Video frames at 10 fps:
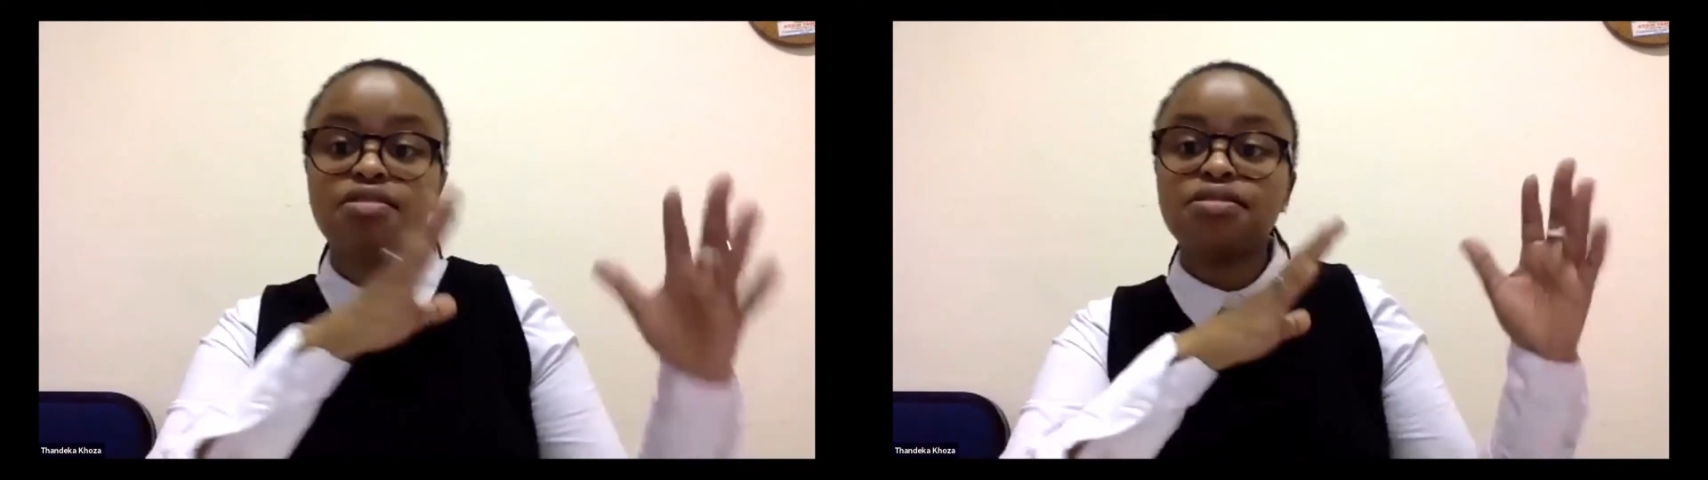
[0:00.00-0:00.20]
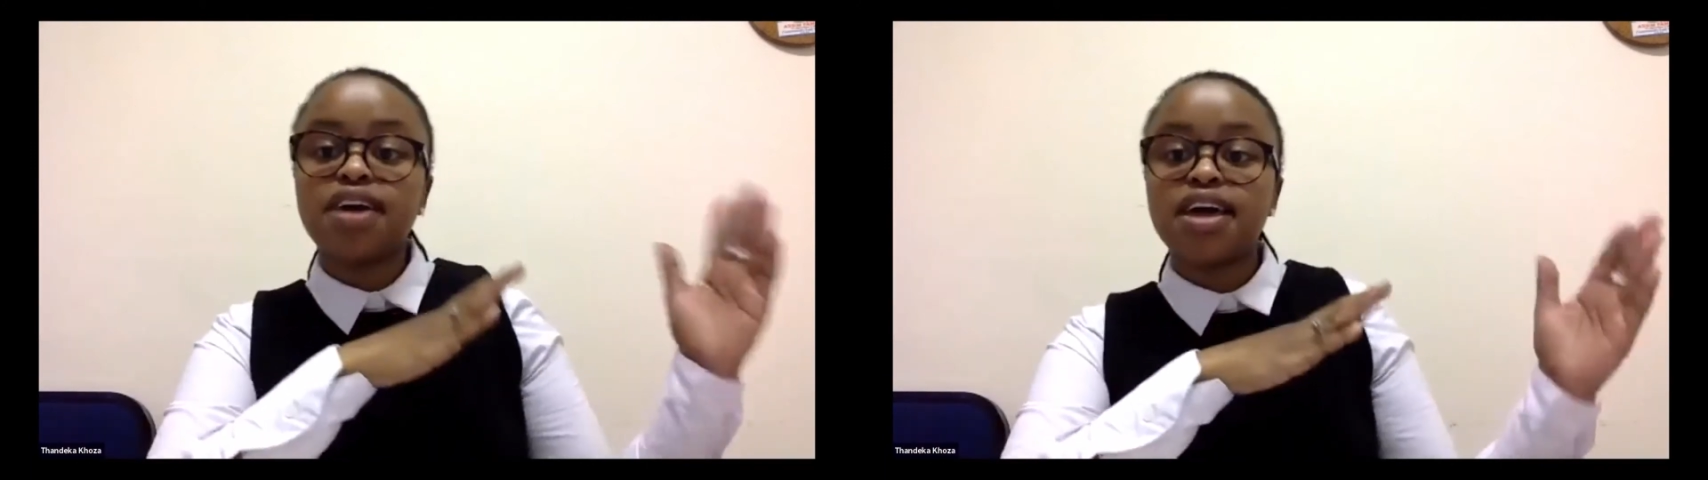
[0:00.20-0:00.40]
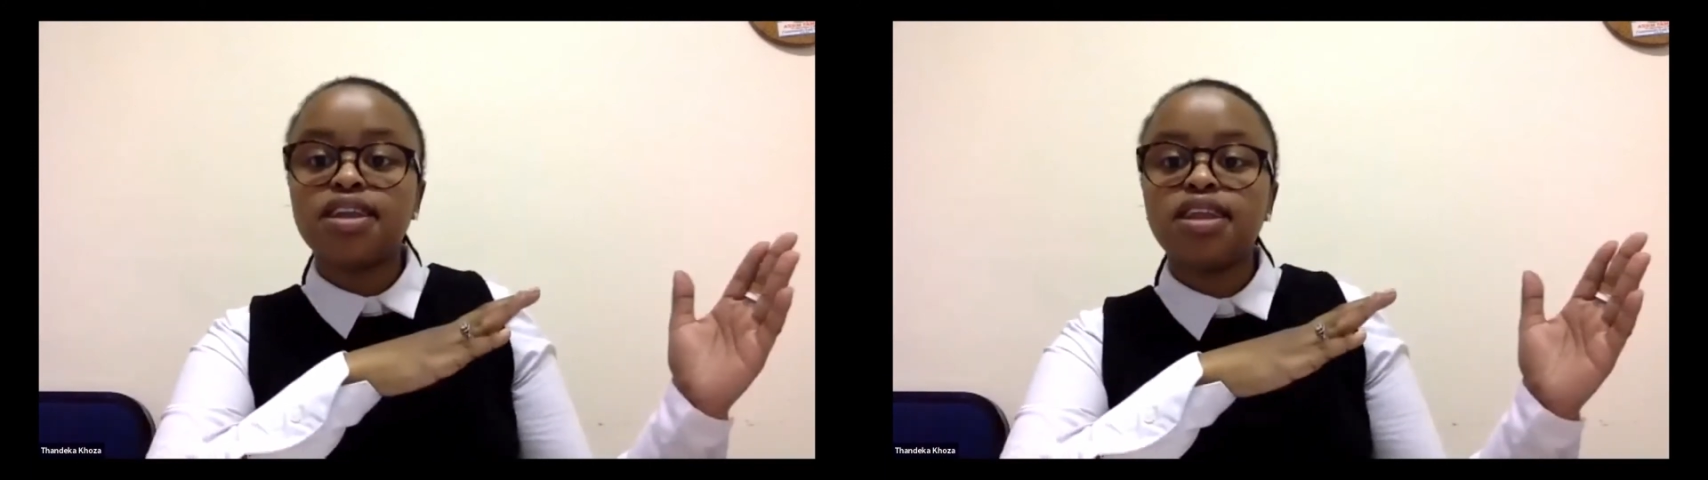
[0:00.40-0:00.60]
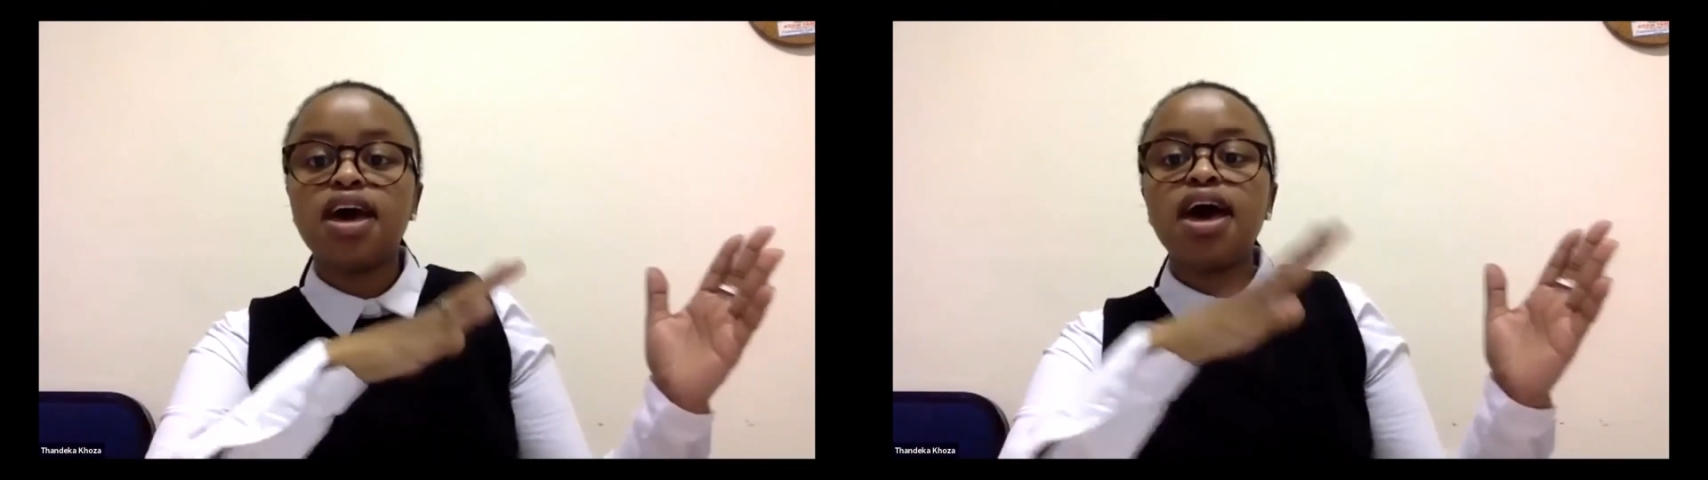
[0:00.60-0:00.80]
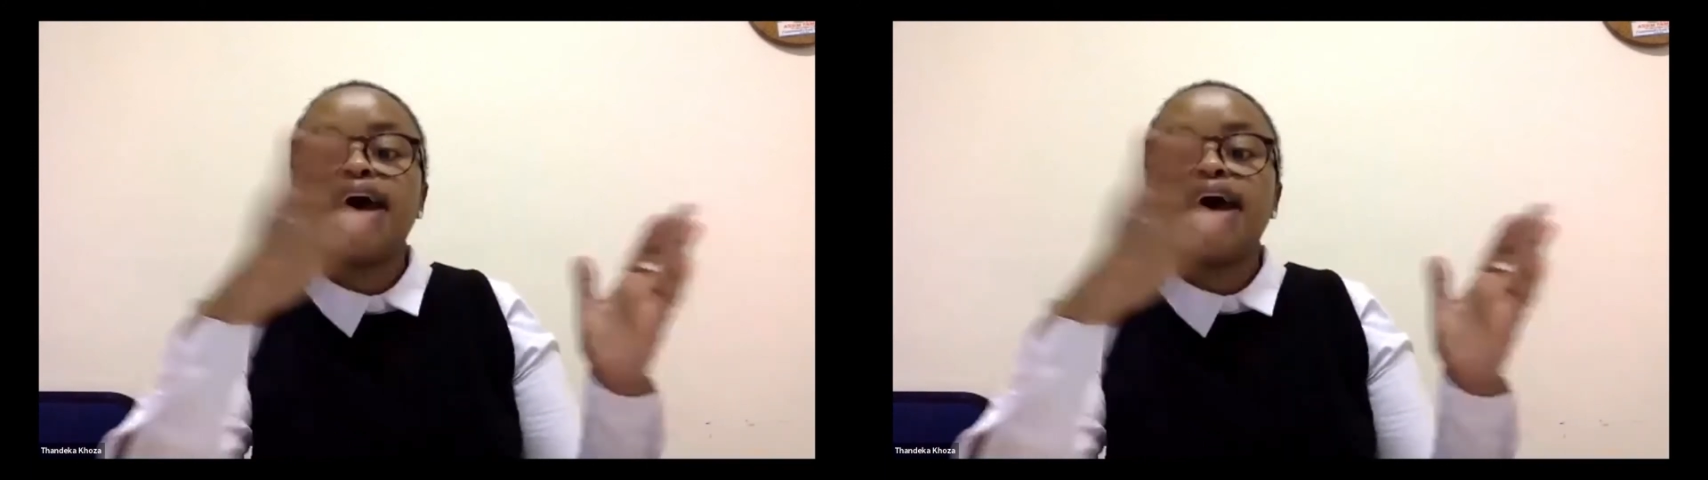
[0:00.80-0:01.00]
then
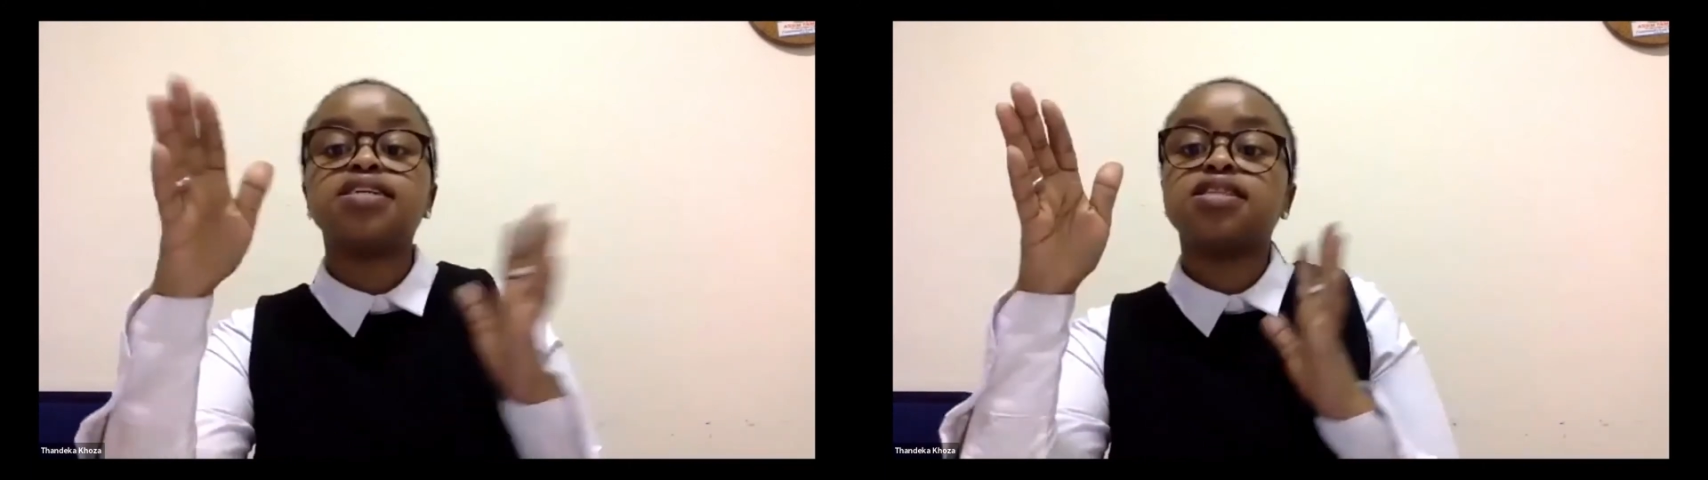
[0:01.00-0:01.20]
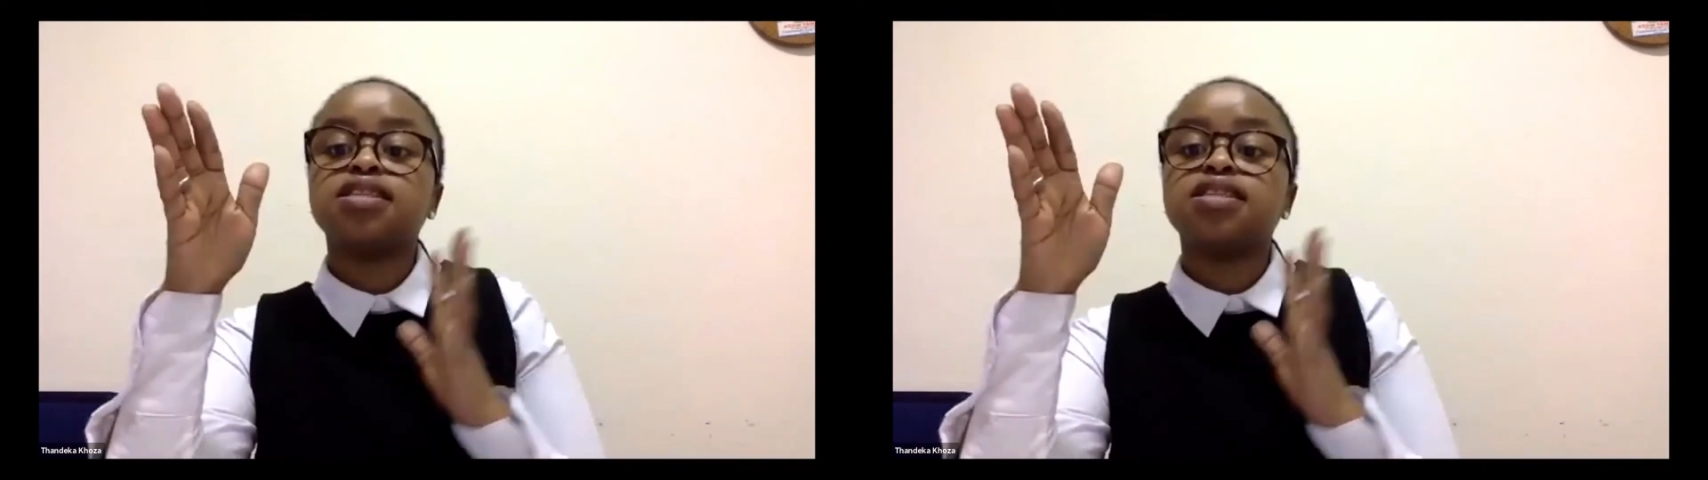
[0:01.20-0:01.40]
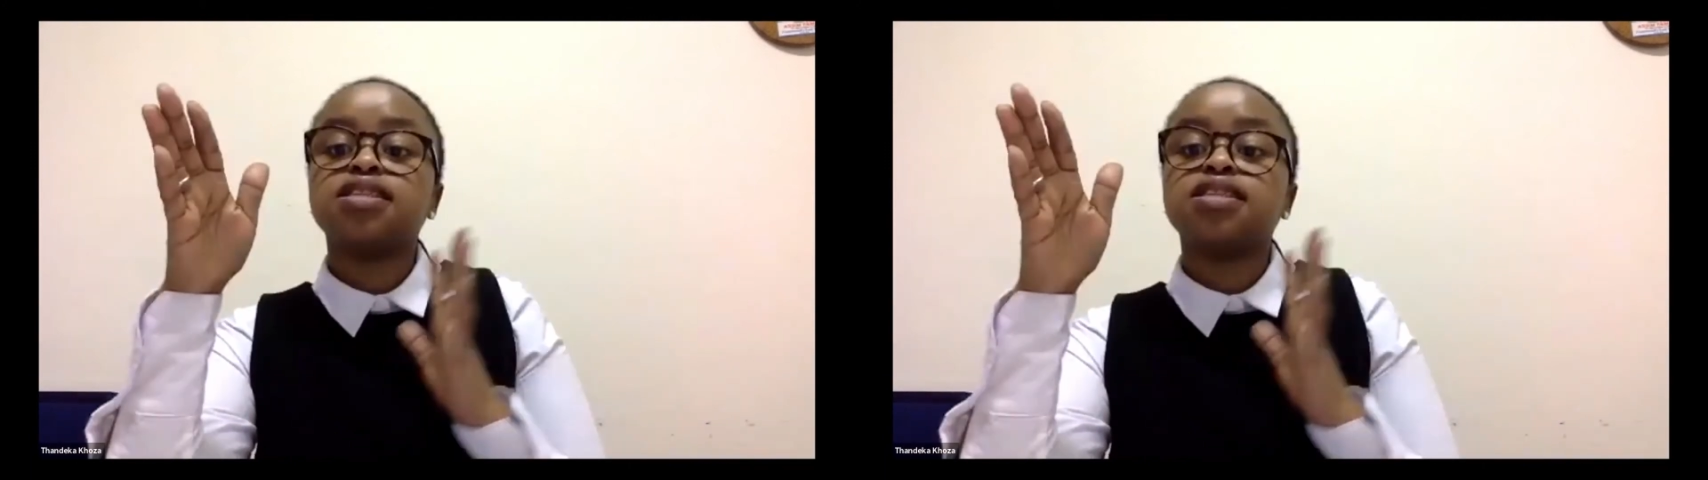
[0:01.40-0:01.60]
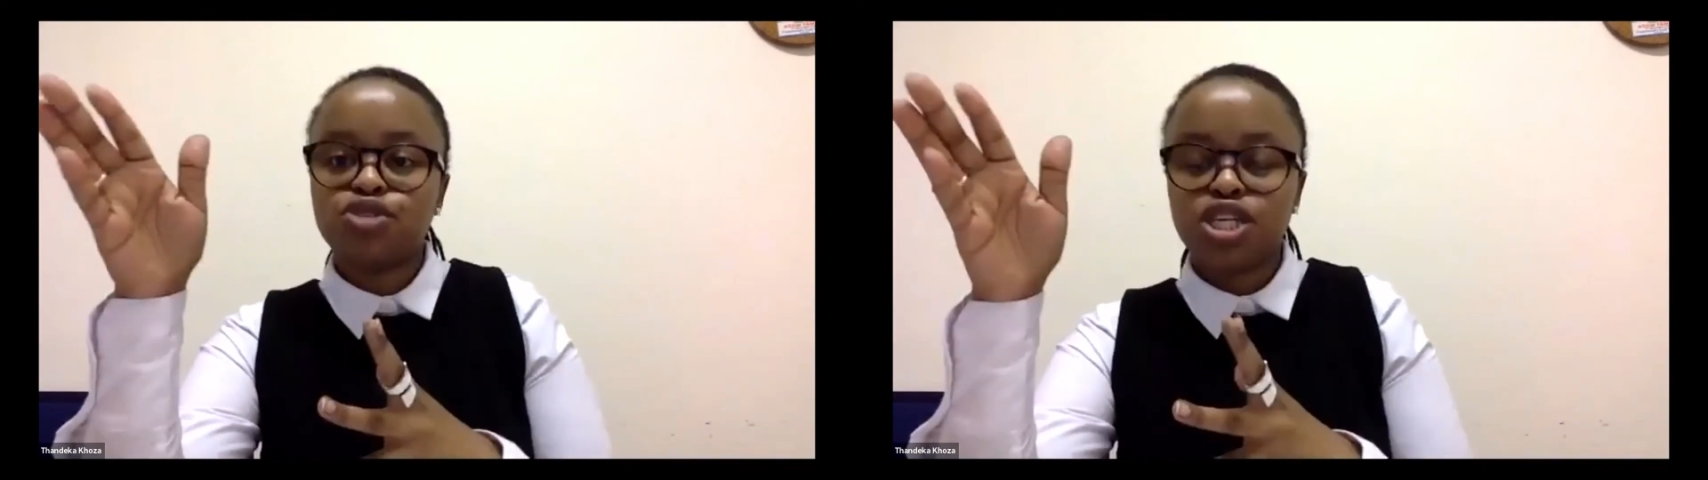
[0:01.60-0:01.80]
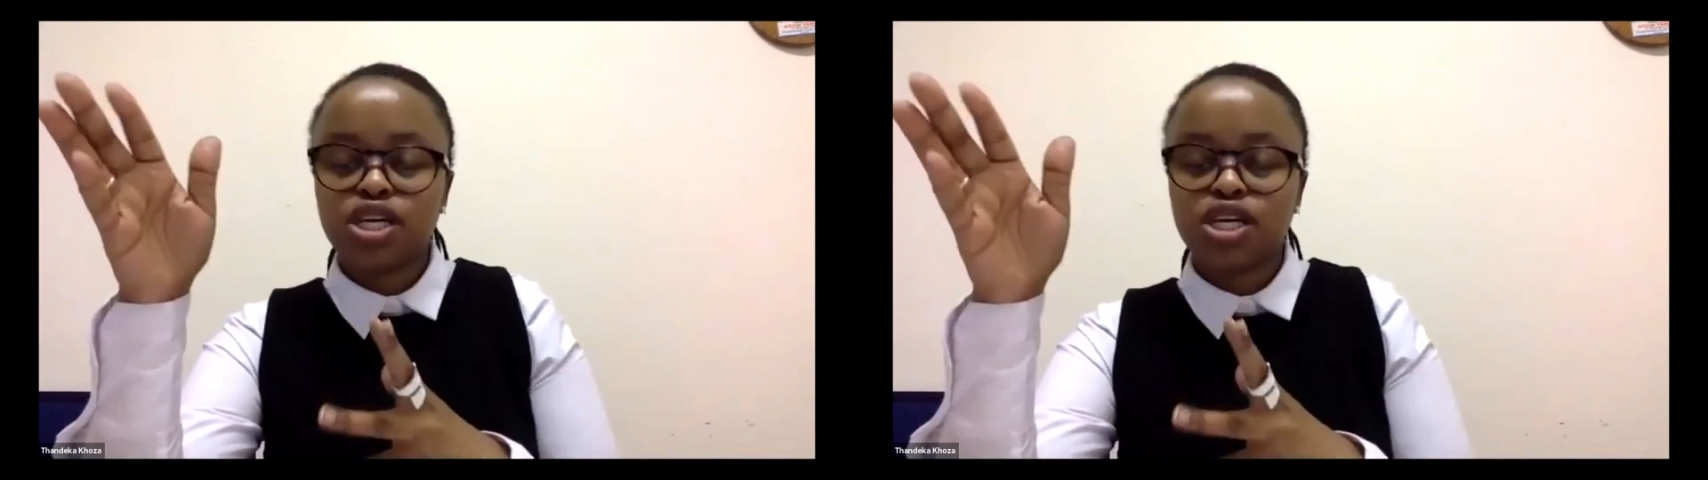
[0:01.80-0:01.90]
and in the future.